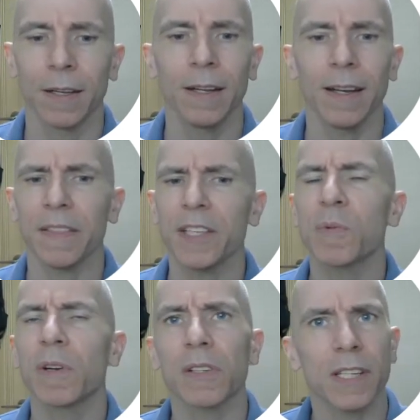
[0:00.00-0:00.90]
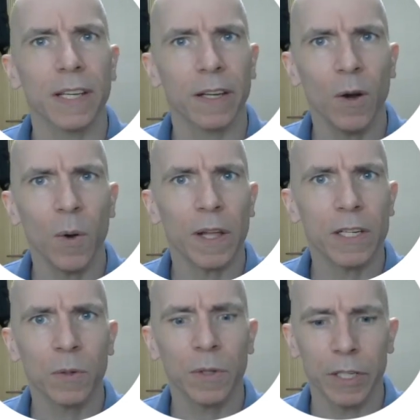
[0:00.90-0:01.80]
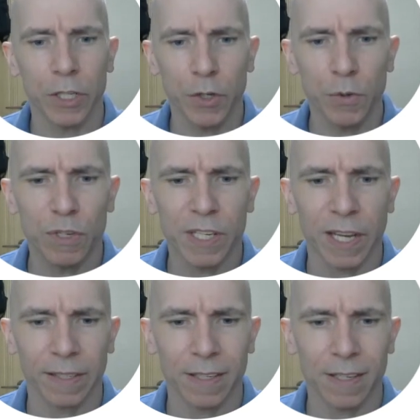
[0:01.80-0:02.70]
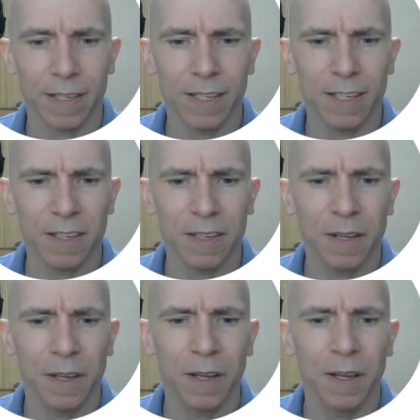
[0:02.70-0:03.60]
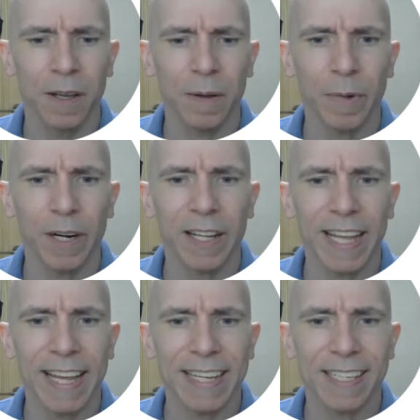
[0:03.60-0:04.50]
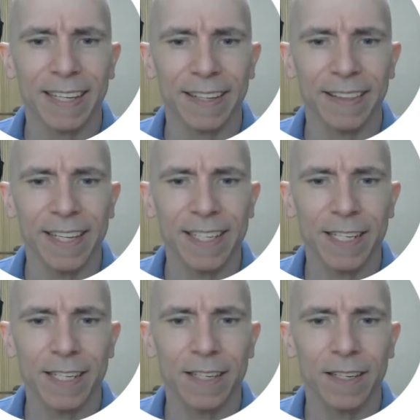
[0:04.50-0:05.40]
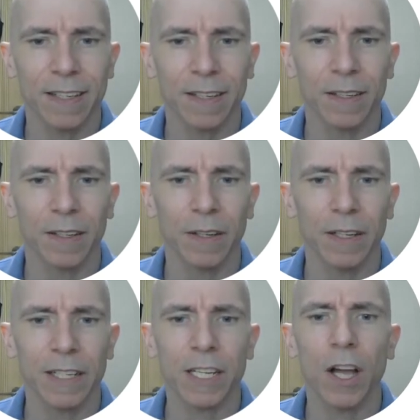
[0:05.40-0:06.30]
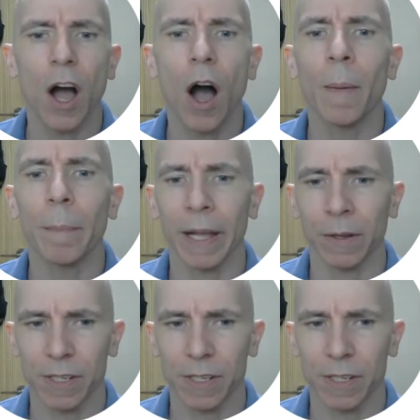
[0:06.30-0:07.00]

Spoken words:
Now, this one looks like, oh, that's only 2 sentences, but in a case like this, it's a compound